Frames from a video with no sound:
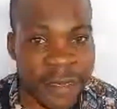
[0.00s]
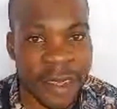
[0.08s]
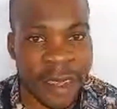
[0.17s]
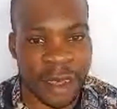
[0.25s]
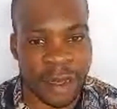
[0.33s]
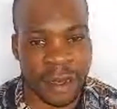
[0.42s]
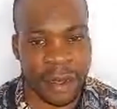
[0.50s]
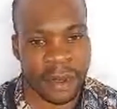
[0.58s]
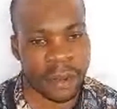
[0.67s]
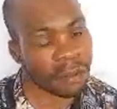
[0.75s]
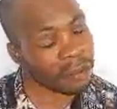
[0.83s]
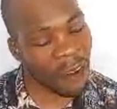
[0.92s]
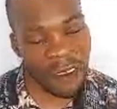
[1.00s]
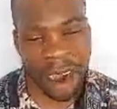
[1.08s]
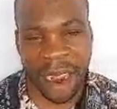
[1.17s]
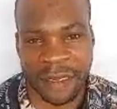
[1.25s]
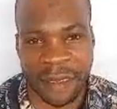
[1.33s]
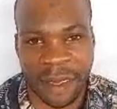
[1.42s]
there. All
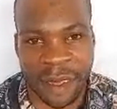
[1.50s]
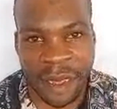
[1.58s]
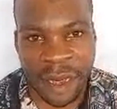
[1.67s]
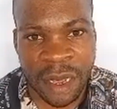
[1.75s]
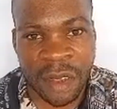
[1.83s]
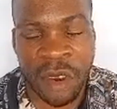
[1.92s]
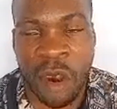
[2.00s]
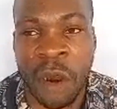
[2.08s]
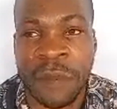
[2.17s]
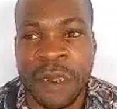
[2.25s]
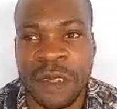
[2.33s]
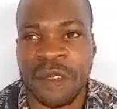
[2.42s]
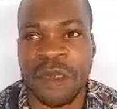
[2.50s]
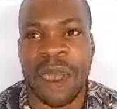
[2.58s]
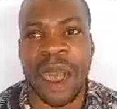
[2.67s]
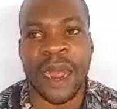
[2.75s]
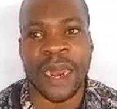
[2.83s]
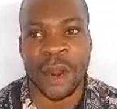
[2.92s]
right. In your update, you can
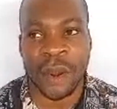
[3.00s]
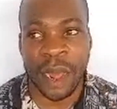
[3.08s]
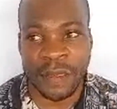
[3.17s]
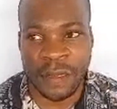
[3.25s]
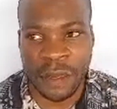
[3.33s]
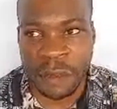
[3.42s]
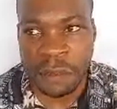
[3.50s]
add another thing. You